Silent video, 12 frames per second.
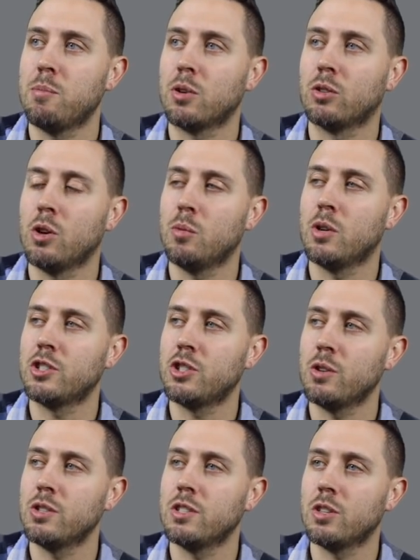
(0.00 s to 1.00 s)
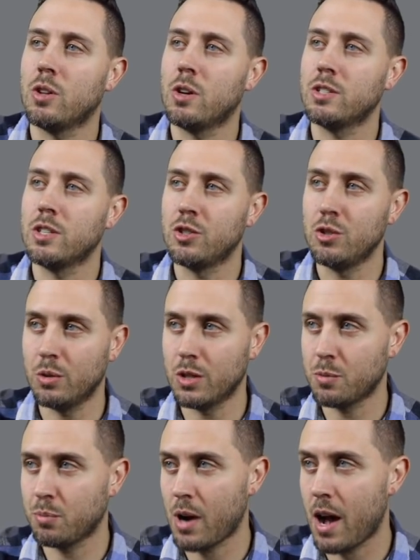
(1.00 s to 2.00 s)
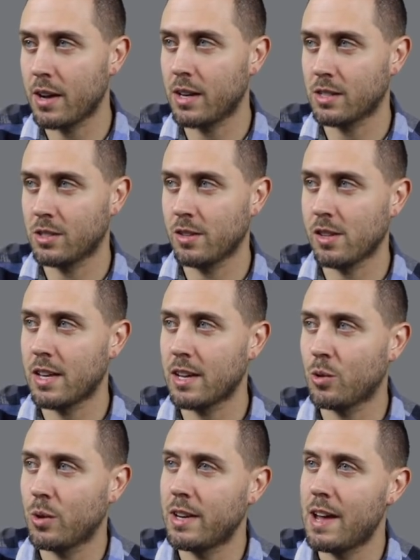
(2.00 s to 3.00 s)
Global has chosen to launch its newest product on the Litecoin